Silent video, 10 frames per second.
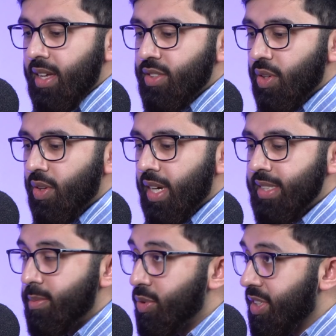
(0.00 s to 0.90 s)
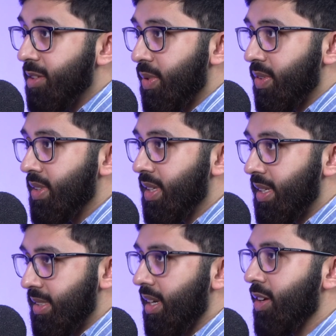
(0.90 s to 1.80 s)
So Hazrat Muslim Maud,
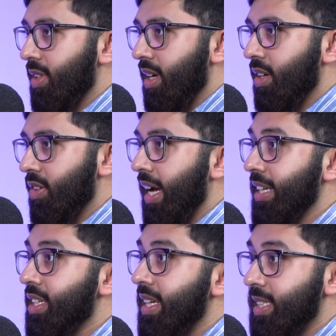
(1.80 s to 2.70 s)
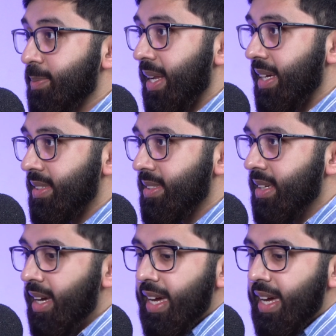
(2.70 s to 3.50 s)
Raziyallahu Ta'ala, he actually explains,